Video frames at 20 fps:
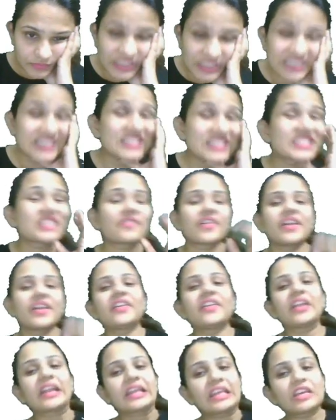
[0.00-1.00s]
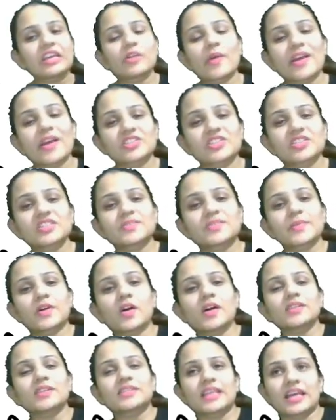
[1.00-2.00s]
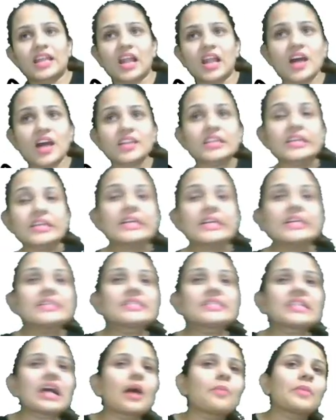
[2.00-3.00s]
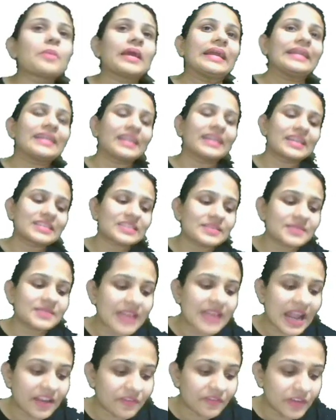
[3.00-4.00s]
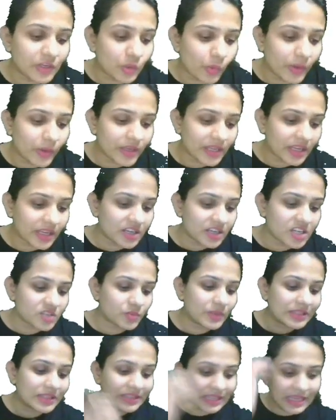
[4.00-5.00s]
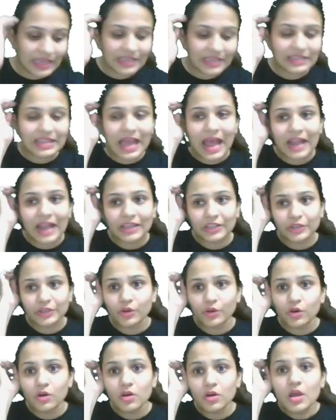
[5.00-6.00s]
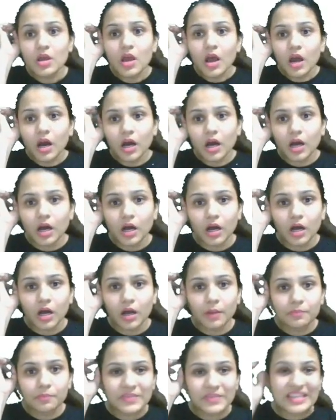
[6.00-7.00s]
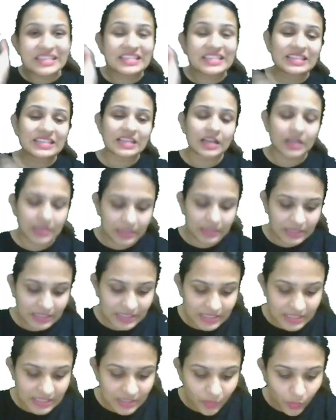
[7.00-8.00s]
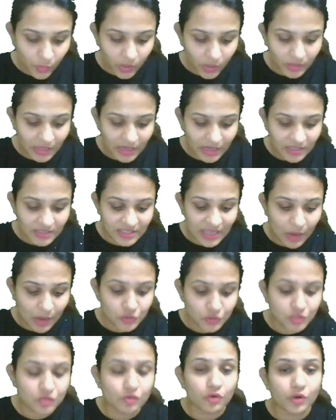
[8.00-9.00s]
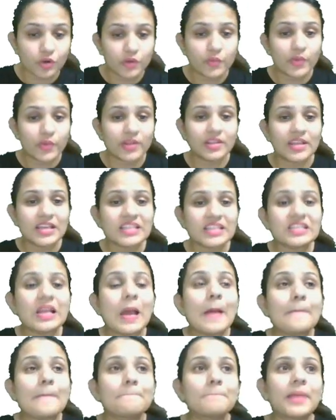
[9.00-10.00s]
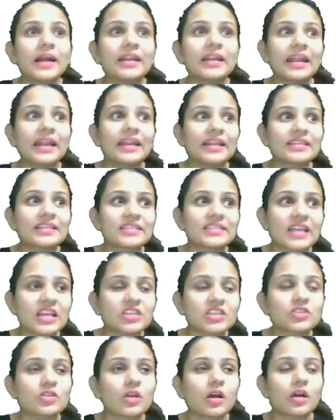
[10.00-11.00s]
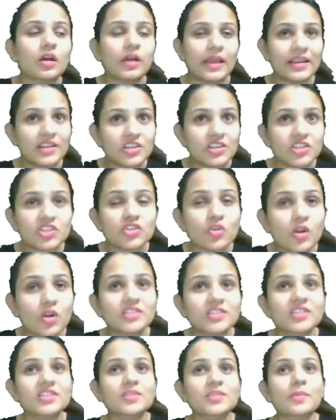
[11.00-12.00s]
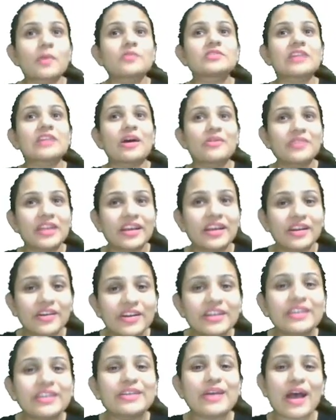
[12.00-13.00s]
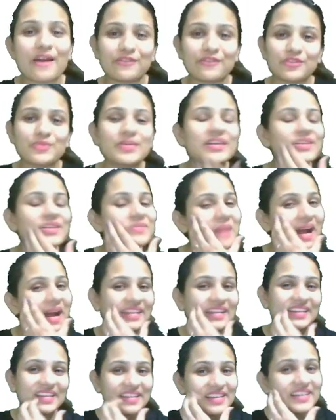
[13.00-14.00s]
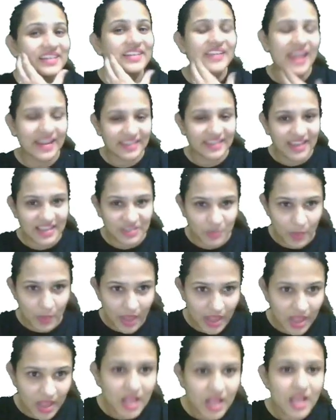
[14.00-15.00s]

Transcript: This is a very tricky questions because there are some Indianisms that we do in English. We think that this is the word that sounds good with this, but it is just English is not just about sounding good. You have to be grammatically correct as well.